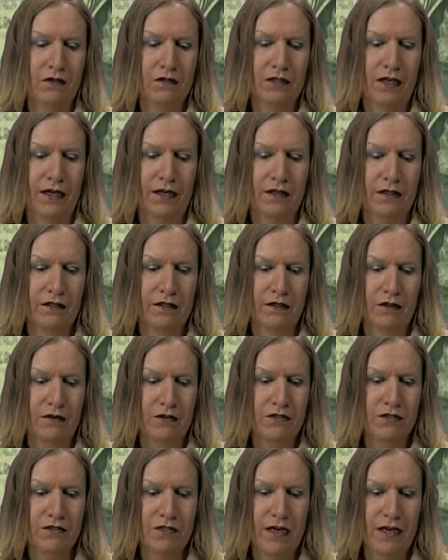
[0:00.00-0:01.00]
It's like, you know,
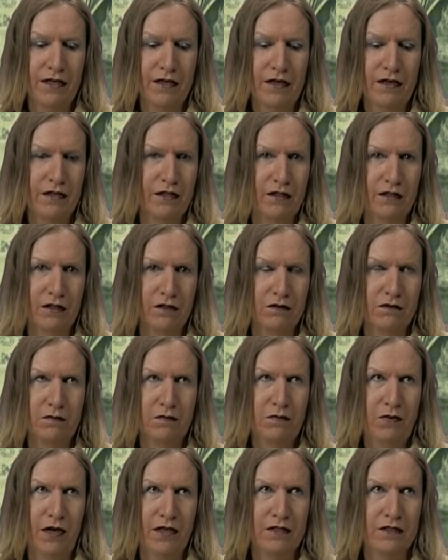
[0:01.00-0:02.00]
the CIA
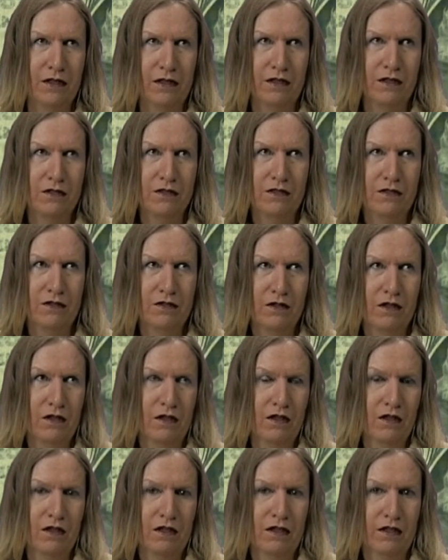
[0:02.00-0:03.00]
killed presidents
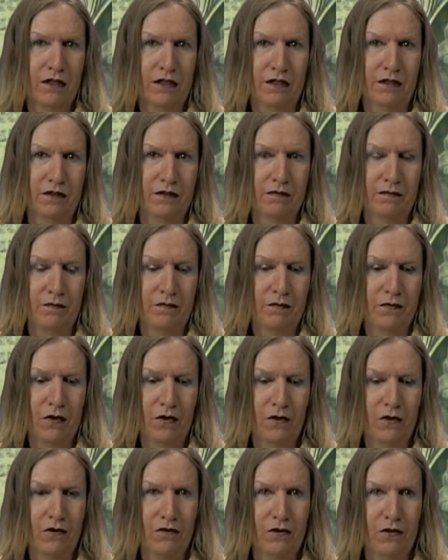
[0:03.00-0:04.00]

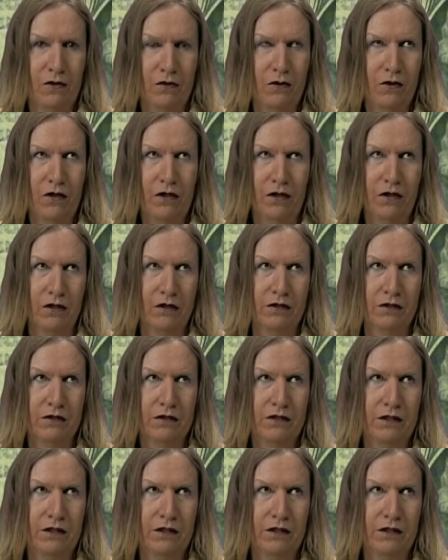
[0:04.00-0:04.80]
all over the world.